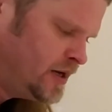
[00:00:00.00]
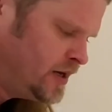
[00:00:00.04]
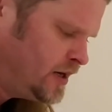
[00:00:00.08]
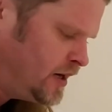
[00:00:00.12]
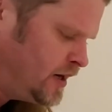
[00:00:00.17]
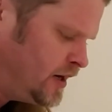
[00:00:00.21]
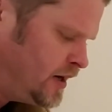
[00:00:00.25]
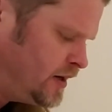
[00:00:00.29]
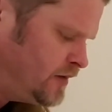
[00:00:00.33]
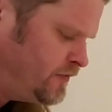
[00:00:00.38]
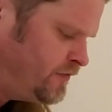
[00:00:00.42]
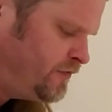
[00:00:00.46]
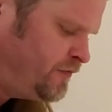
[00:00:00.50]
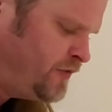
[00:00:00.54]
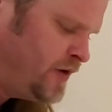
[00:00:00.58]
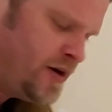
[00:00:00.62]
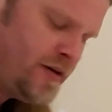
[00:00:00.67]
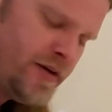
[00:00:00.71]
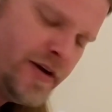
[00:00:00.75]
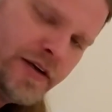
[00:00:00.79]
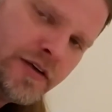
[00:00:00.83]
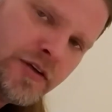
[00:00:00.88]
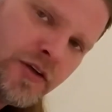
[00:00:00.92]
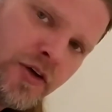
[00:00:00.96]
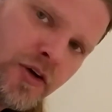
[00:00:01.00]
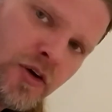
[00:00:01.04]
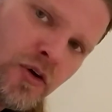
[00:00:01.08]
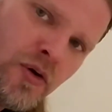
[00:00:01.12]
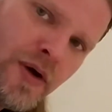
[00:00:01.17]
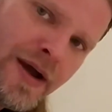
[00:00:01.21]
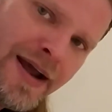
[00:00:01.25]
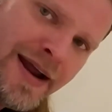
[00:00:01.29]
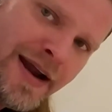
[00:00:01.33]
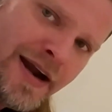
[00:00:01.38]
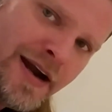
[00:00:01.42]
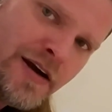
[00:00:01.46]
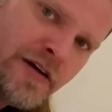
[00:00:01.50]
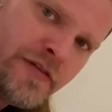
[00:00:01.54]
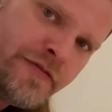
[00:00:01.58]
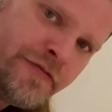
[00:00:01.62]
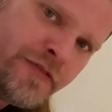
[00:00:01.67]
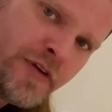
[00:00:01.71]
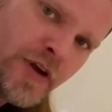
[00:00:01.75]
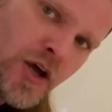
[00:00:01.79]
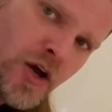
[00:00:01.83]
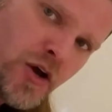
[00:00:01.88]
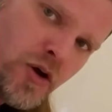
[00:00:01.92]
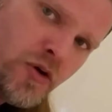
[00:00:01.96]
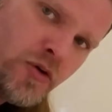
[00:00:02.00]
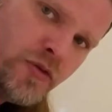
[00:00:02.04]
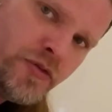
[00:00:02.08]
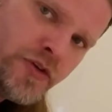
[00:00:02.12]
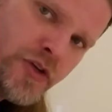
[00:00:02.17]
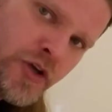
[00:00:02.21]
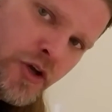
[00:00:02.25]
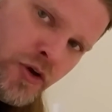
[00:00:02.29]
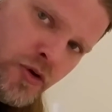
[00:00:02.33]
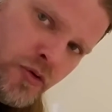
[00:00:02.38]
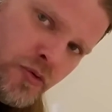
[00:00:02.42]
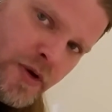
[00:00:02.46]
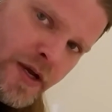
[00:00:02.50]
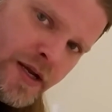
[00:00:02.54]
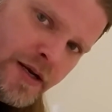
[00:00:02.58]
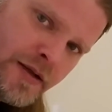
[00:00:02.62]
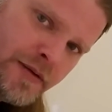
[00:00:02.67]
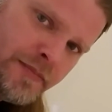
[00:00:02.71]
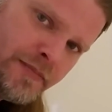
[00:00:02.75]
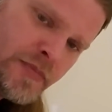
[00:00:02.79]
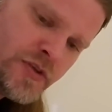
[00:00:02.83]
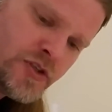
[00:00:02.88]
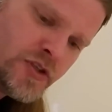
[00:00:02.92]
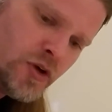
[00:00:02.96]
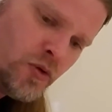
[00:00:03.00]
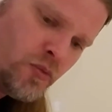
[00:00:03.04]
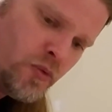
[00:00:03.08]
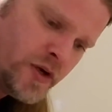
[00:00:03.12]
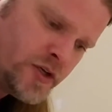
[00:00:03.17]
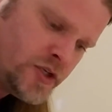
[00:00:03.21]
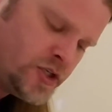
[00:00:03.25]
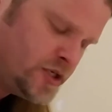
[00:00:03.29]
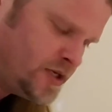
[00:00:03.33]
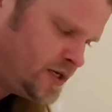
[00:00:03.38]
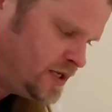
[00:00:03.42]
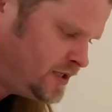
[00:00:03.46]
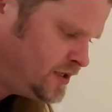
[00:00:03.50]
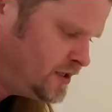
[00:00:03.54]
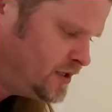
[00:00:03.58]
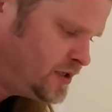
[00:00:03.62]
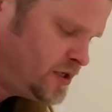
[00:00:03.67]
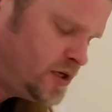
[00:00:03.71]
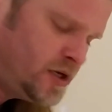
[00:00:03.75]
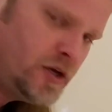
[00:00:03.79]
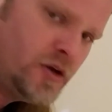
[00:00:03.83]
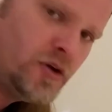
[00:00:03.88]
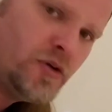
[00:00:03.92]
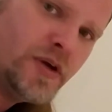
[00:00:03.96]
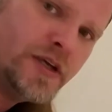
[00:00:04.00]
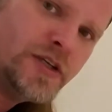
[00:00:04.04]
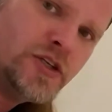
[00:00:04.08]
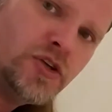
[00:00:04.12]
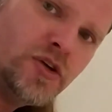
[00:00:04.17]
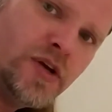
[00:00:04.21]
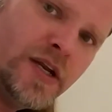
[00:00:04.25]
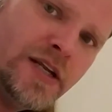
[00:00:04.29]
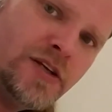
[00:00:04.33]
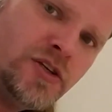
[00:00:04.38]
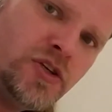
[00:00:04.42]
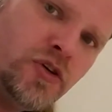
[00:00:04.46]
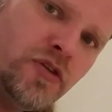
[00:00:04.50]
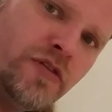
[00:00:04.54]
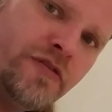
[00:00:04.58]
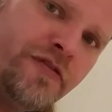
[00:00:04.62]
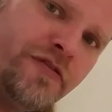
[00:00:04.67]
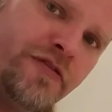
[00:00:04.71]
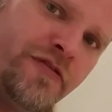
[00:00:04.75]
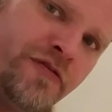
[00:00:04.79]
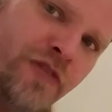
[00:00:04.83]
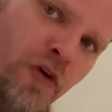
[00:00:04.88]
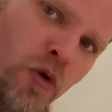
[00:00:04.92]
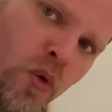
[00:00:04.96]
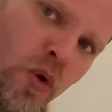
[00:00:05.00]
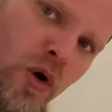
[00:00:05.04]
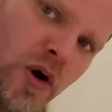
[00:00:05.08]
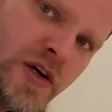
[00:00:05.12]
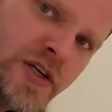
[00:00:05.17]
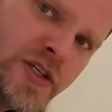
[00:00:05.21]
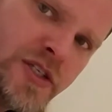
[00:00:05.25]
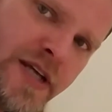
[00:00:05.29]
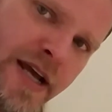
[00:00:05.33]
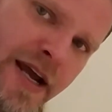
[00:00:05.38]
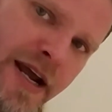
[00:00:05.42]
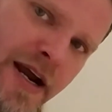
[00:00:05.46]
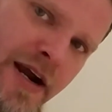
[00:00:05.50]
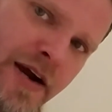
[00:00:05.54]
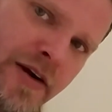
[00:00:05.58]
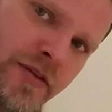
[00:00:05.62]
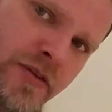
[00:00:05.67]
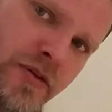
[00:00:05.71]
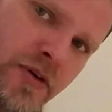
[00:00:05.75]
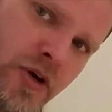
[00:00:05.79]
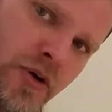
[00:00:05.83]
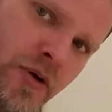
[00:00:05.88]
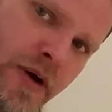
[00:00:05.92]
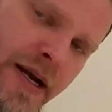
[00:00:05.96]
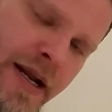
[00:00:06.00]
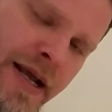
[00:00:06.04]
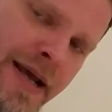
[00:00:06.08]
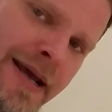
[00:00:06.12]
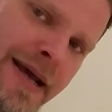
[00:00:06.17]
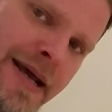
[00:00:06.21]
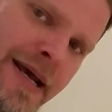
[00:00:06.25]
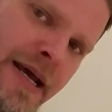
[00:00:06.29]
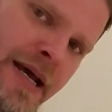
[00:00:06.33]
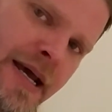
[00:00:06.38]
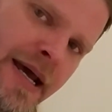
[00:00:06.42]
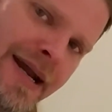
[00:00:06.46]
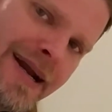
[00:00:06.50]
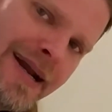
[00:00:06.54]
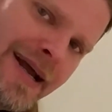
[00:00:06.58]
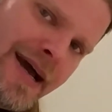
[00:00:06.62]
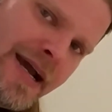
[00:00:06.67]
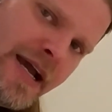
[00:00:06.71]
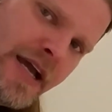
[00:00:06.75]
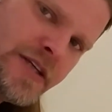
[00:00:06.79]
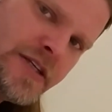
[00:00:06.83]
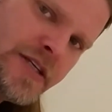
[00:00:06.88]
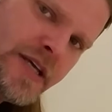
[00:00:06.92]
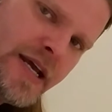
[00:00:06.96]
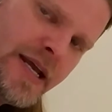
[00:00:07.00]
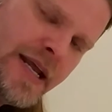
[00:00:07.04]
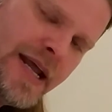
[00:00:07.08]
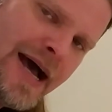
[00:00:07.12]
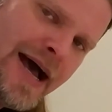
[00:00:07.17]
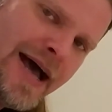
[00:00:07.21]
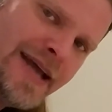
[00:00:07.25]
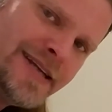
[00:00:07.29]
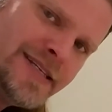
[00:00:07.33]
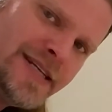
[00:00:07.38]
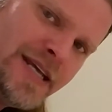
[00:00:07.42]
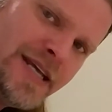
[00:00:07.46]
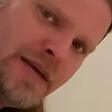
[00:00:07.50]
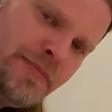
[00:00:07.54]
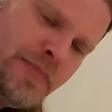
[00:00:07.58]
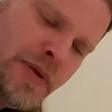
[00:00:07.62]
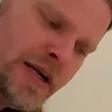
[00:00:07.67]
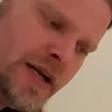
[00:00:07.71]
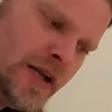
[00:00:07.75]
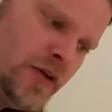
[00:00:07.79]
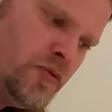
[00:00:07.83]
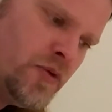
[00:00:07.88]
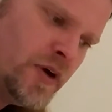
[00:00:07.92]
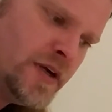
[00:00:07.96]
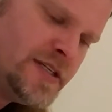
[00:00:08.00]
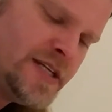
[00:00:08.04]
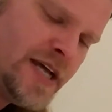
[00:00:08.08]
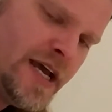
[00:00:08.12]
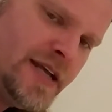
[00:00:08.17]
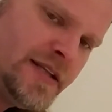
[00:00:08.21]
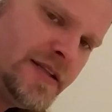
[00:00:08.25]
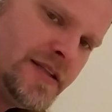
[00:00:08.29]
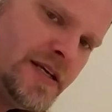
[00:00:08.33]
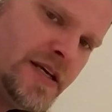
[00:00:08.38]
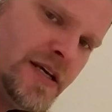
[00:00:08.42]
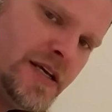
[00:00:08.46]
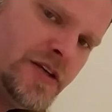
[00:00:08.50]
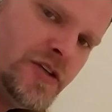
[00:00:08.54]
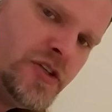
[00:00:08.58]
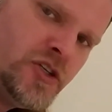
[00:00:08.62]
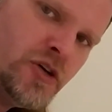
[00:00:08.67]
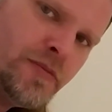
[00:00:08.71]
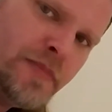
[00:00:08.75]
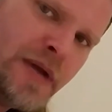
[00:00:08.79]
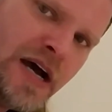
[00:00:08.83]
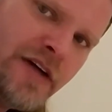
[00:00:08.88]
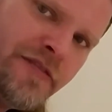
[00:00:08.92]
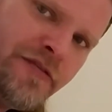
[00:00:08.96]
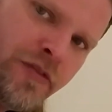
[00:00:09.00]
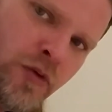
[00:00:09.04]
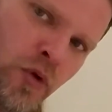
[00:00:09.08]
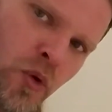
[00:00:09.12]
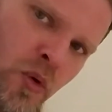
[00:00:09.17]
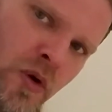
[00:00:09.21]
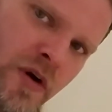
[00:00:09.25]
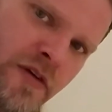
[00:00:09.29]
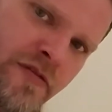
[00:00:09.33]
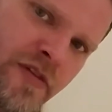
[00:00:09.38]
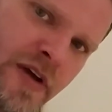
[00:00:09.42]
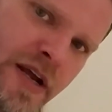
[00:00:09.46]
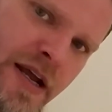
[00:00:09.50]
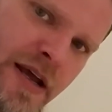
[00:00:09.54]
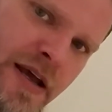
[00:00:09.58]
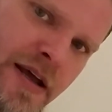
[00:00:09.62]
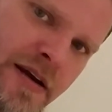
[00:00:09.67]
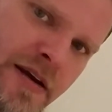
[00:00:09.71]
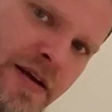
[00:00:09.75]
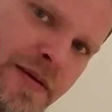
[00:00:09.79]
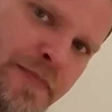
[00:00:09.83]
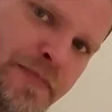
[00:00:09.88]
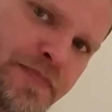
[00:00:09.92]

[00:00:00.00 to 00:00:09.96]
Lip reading: very little airflow to it. So what you need to do is you need to force air through it. And like I say, I typically would take these to my floor vent